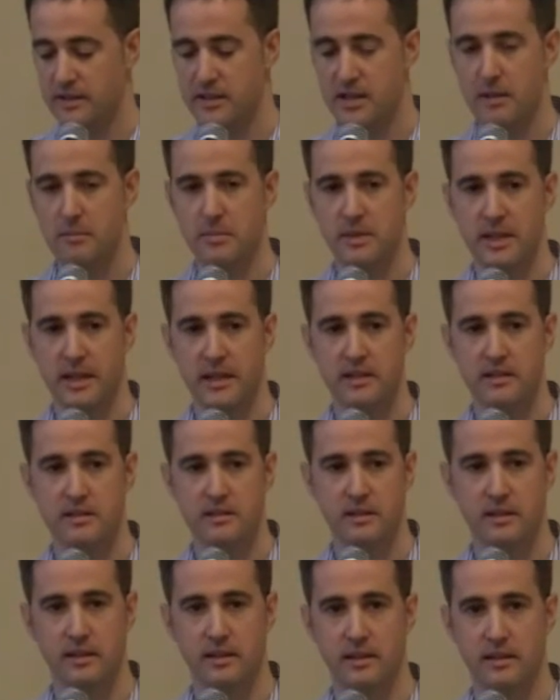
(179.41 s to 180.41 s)

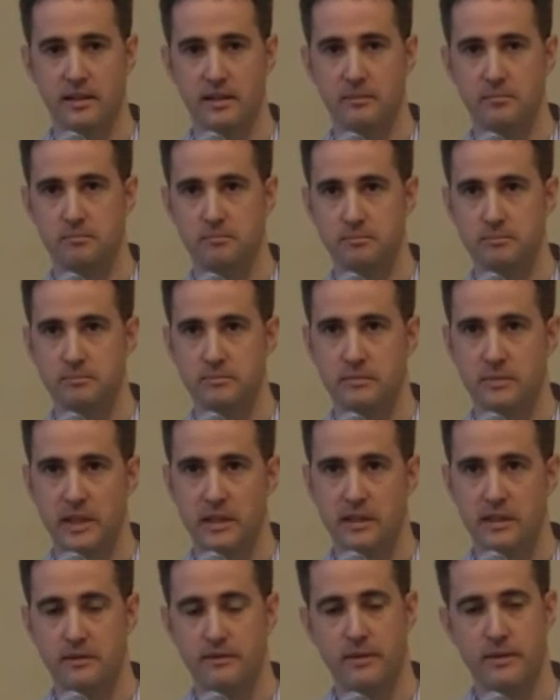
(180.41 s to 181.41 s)
sometimes the